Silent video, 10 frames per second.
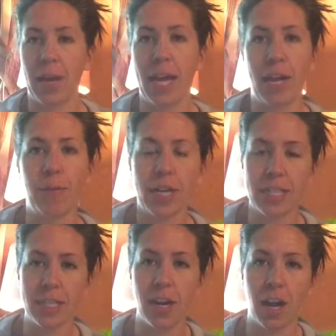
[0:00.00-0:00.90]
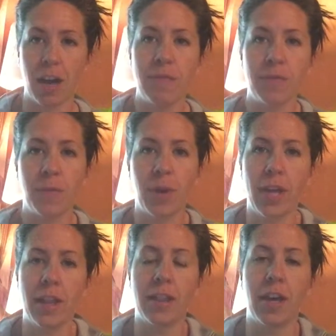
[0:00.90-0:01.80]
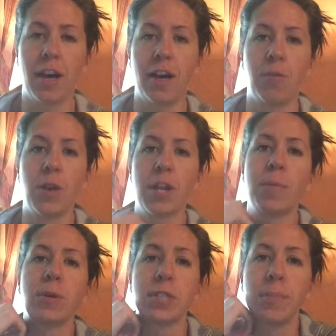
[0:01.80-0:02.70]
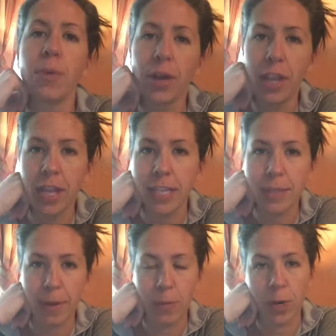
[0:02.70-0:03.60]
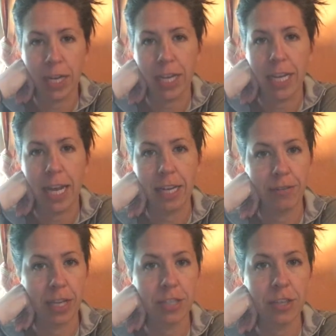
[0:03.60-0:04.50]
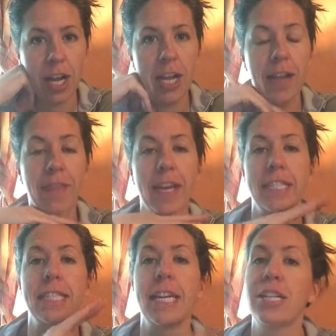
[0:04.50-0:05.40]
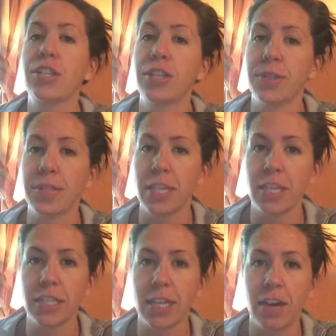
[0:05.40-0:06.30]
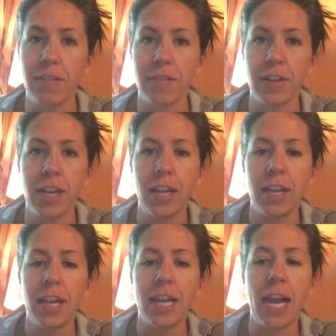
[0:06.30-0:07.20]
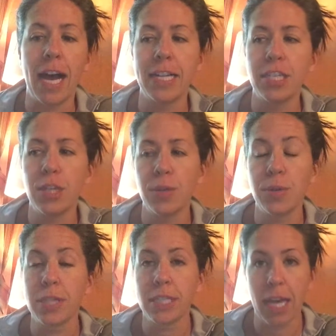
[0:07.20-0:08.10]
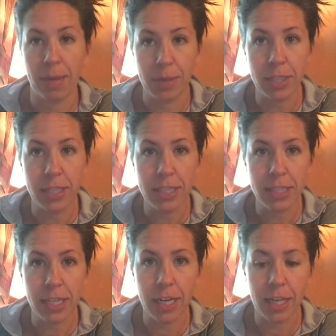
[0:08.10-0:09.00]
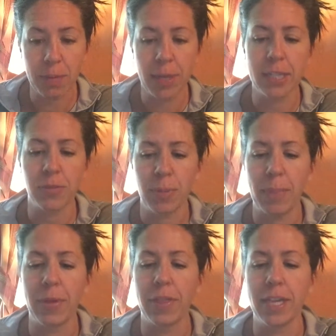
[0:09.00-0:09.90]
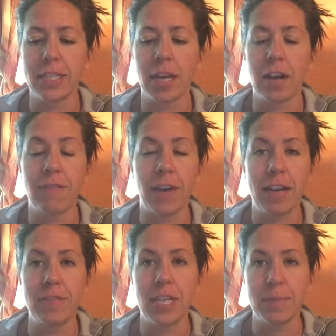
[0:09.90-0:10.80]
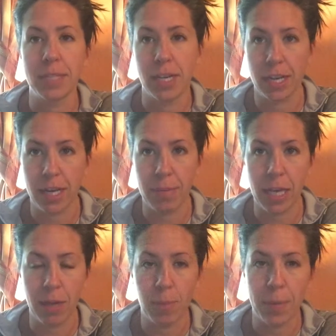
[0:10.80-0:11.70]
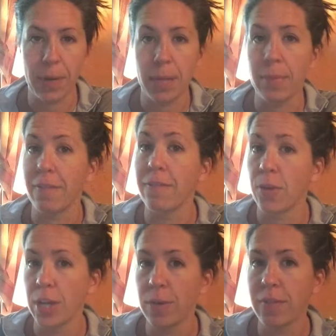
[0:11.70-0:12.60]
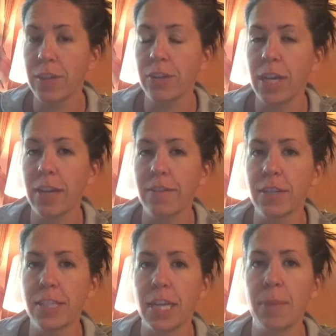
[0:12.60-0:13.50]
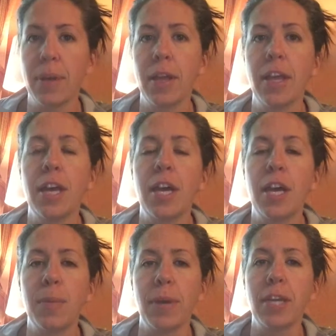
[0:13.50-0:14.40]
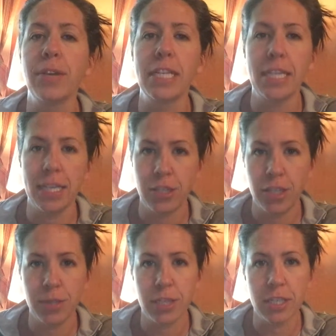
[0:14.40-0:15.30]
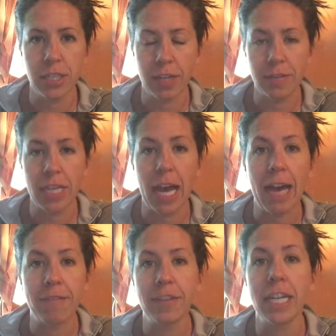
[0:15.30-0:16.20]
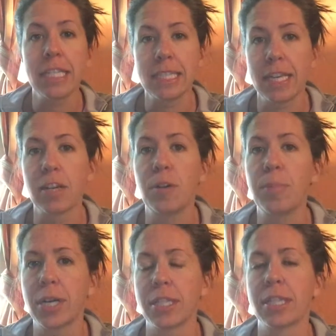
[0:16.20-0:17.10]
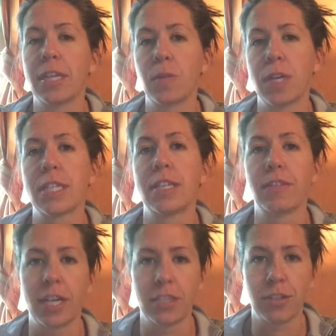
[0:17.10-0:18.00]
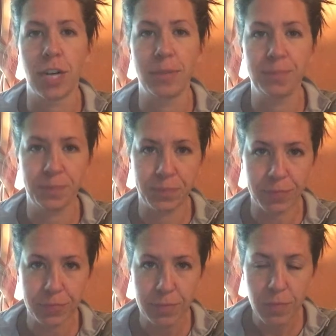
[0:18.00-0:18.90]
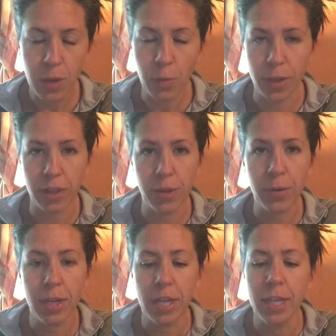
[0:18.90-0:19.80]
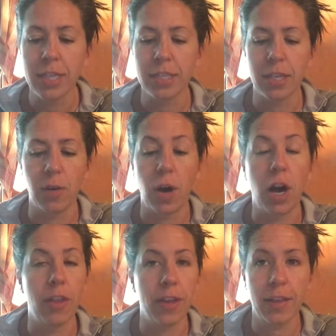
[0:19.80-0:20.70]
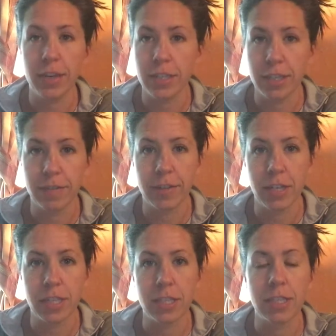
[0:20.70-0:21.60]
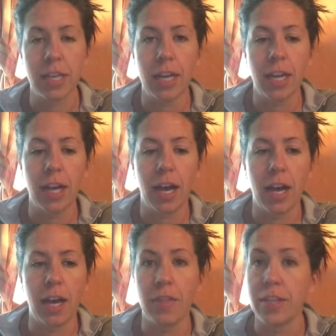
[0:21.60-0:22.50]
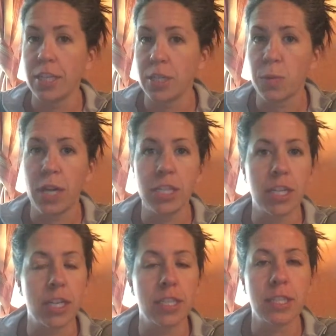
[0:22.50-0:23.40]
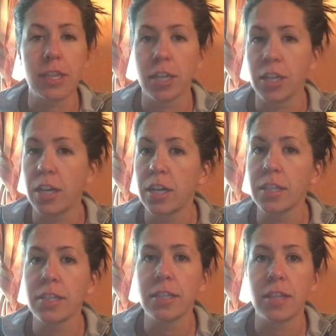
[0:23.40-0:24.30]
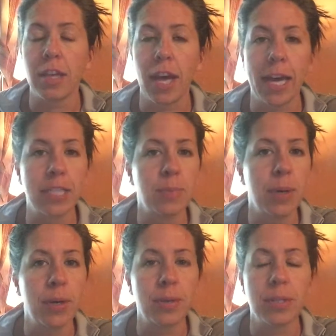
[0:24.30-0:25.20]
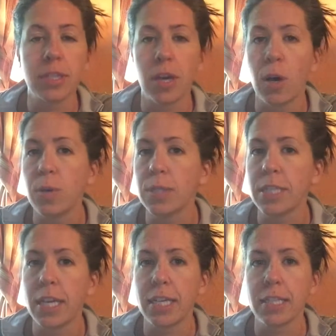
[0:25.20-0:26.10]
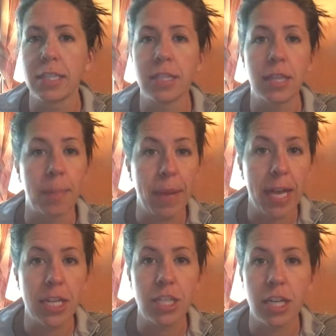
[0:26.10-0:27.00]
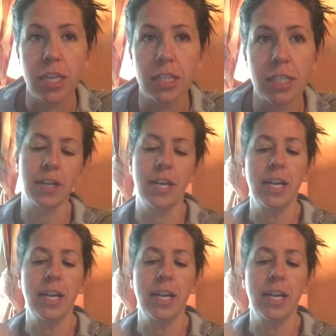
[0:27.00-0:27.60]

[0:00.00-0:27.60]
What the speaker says: And I want to start off with one of the most important things about working in any restaurant, and that's introducing yourself. Not to the table necessarily, because remember, these are 5 tips that are going to make you more money before you even greet your first table, but you need to introduce yourself to every single person that works in the restaurant with you. So all the other servers, the dishwashers, the cooks, the expos, the hostess, the managers.